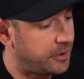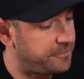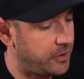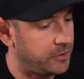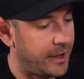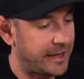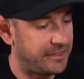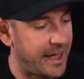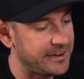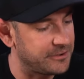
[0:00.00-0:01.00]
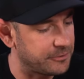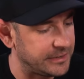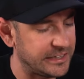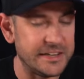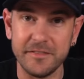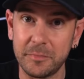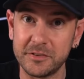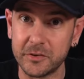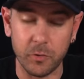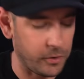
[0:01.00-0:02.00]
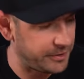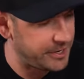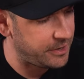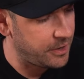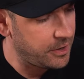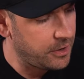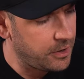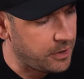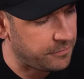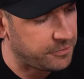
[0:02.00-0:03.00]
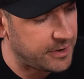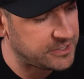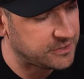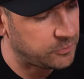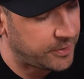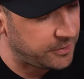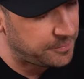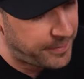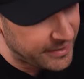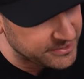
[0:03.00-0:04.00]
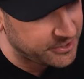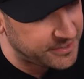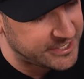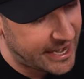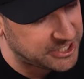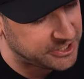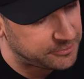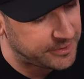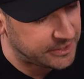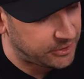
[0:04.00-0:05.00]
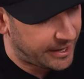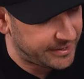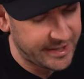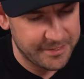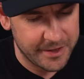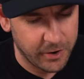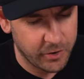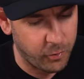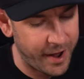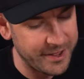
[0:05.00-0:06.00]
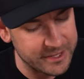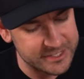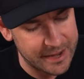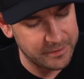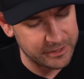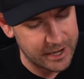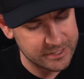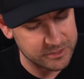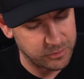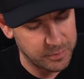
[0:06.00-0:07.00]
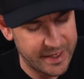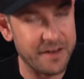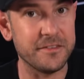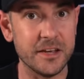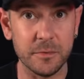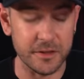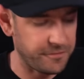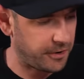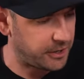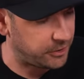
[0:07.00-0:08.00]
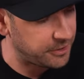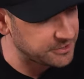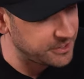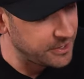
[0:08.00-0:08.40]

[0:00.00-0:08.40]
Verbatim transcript: I felt like they didn't really live up to the quality of the rest of the wheel. The buttons on this I actually really like. Again, they're not quite in the same class as what we have here, but they're very close.